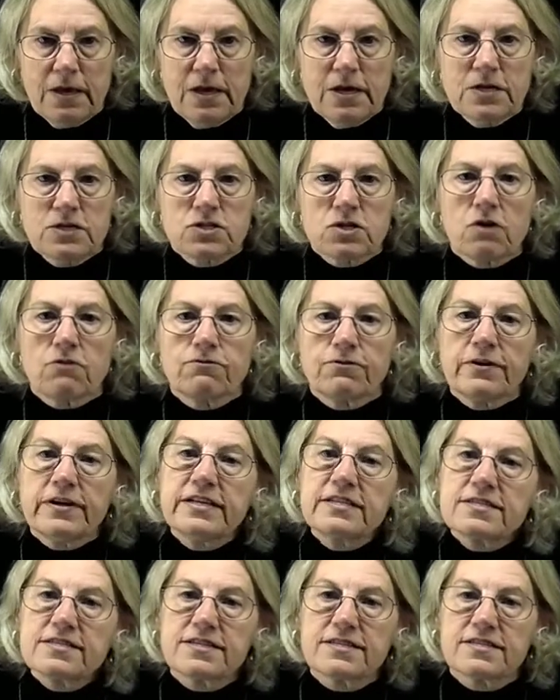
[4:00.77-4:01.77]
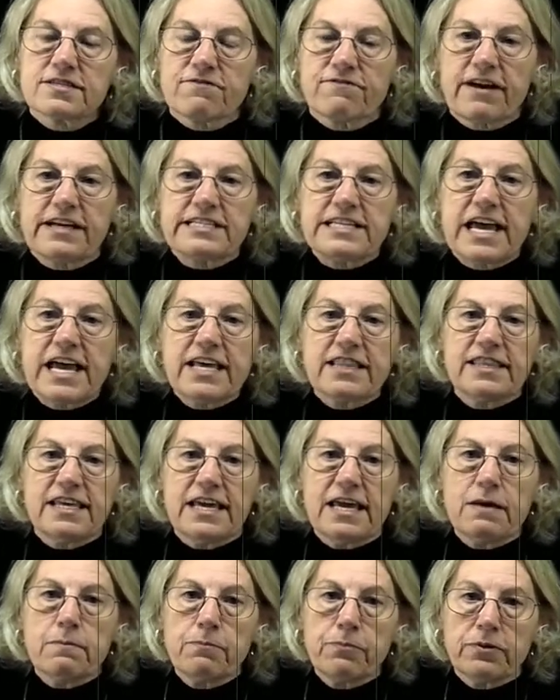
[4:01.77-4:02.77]
So for instance, if I take the
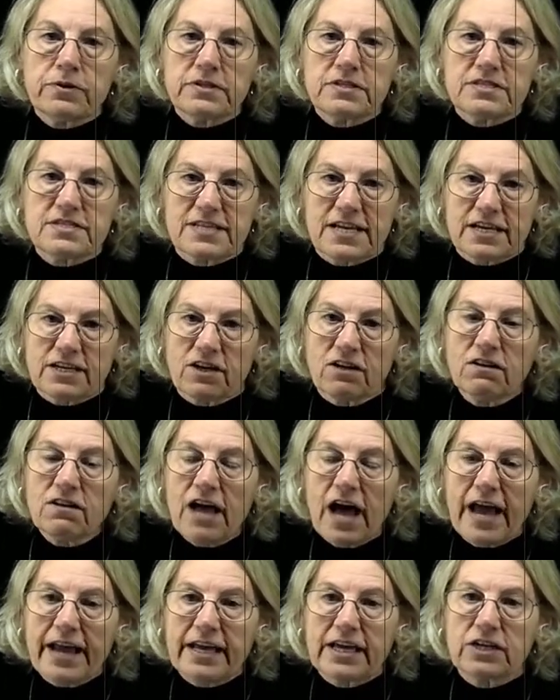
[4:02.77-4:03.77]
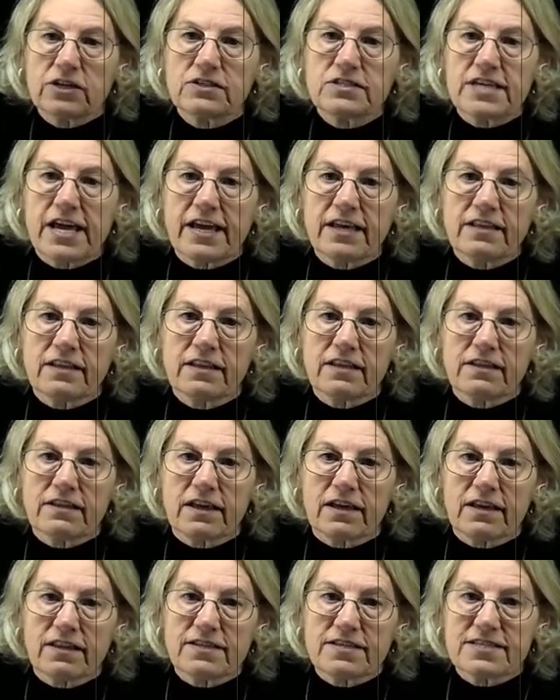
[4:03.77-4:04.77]
input signal, I can take
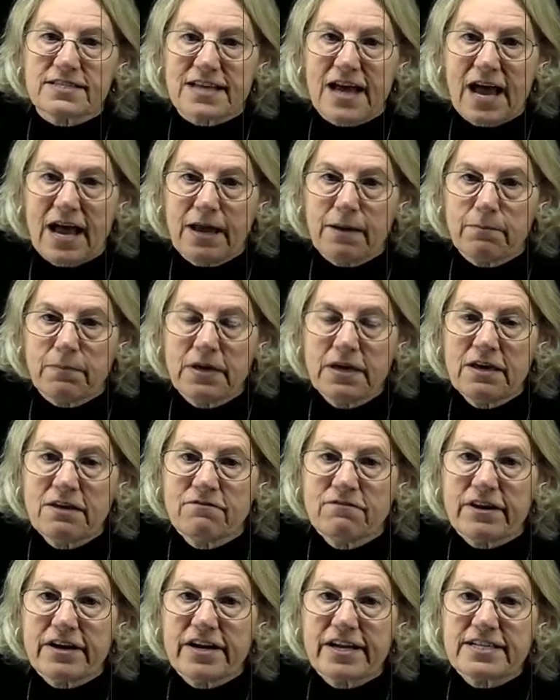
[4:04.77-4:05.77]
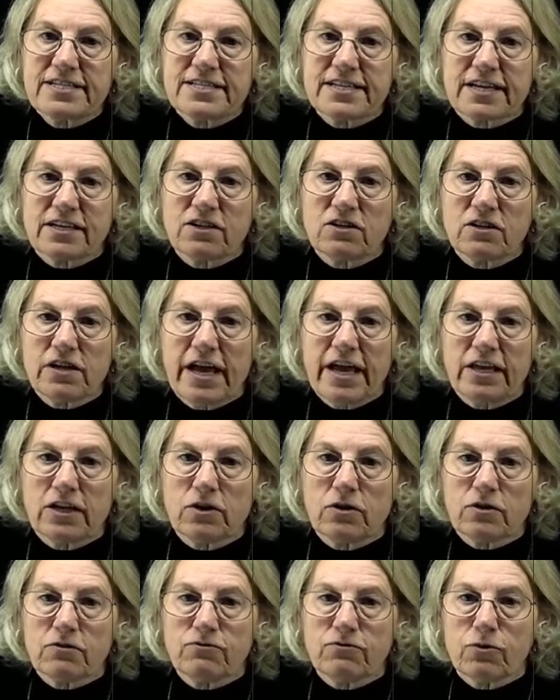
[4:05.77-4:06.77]
this time varying signal and
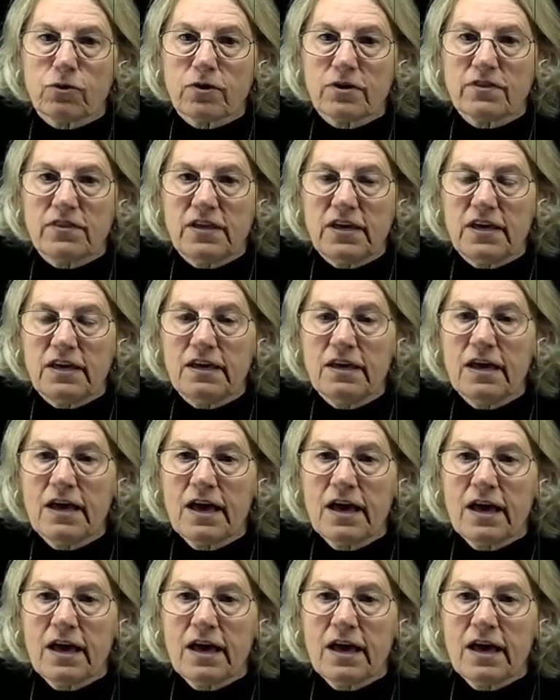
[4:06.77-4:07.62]
look for the